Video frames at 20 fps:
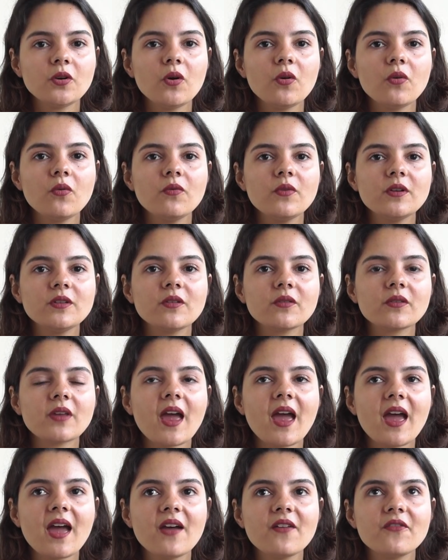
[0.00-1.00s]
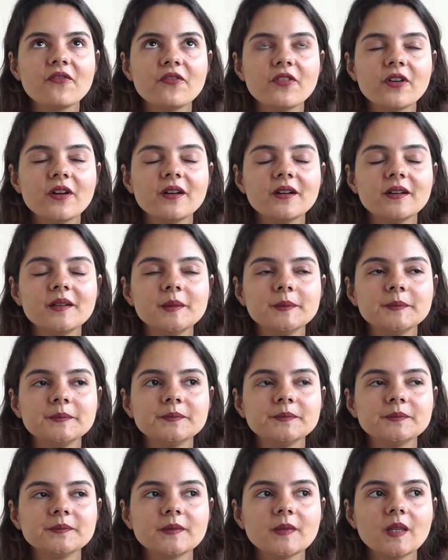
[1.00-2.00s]
though we don't have,
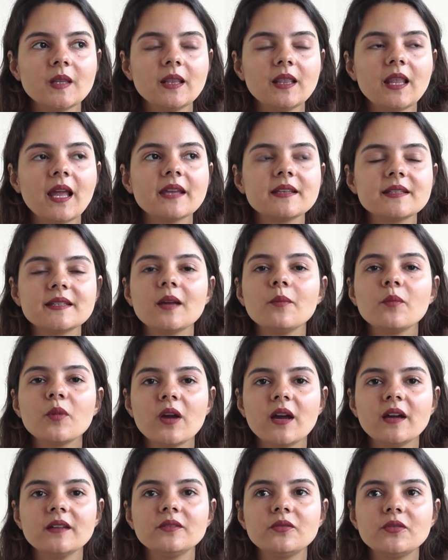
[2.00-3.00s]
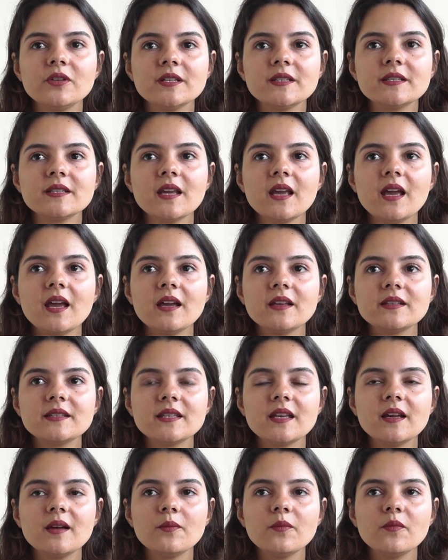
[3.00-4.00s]
like some countries,
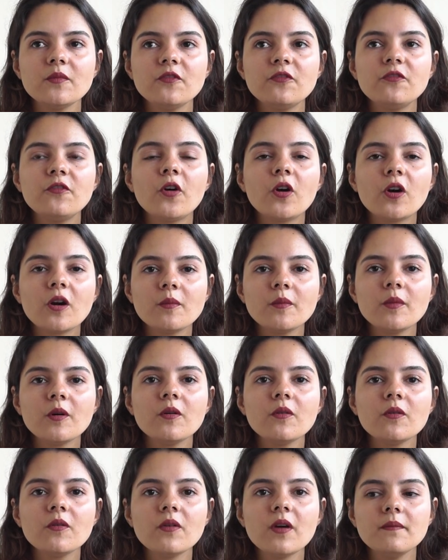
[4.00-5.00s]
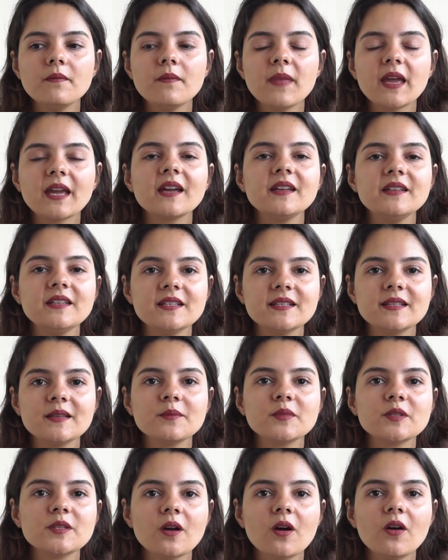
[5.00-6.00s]
some formal
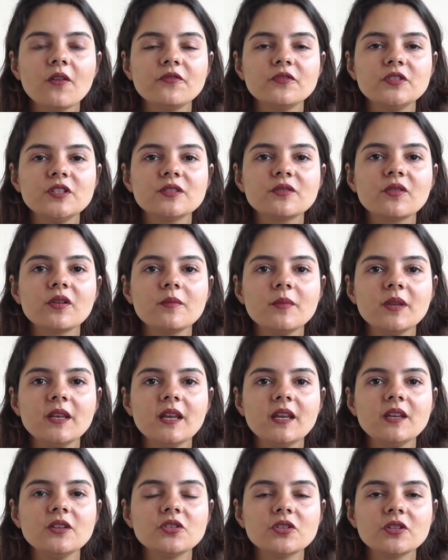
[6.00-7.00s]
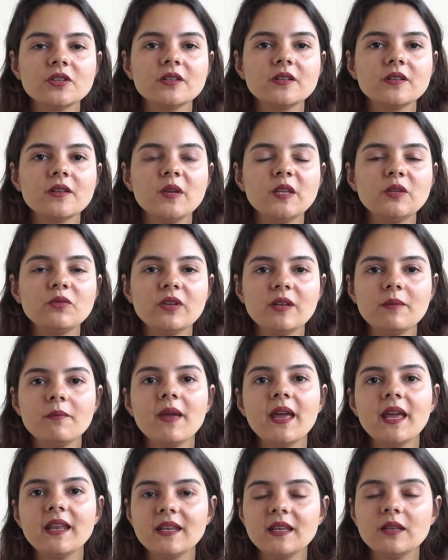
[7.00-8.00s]
mechanisms of discrimination between
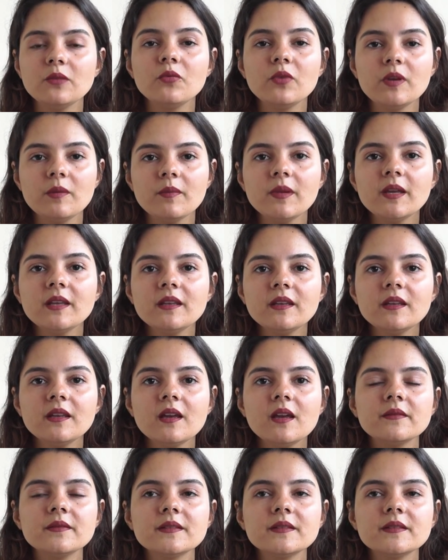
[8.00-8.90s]
men and women,